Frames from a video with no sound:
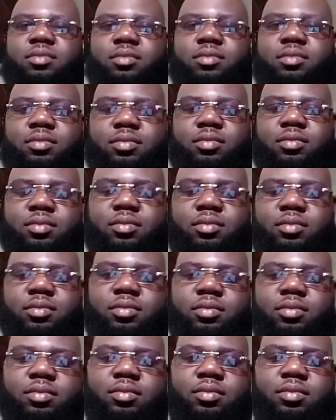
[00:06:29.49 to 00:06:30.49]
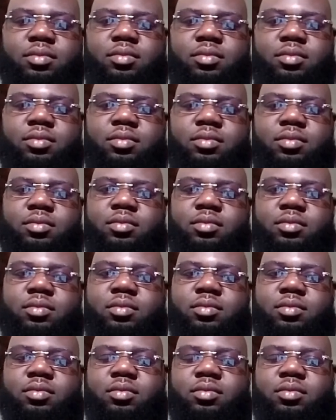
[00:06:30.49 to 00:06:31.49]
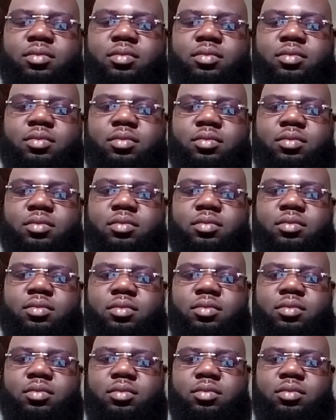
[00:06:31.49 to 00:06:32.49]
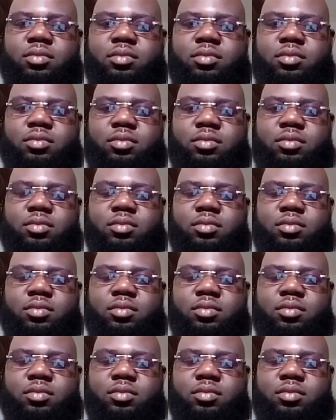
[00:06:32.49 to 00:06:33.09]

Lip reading: This person isn't speaking.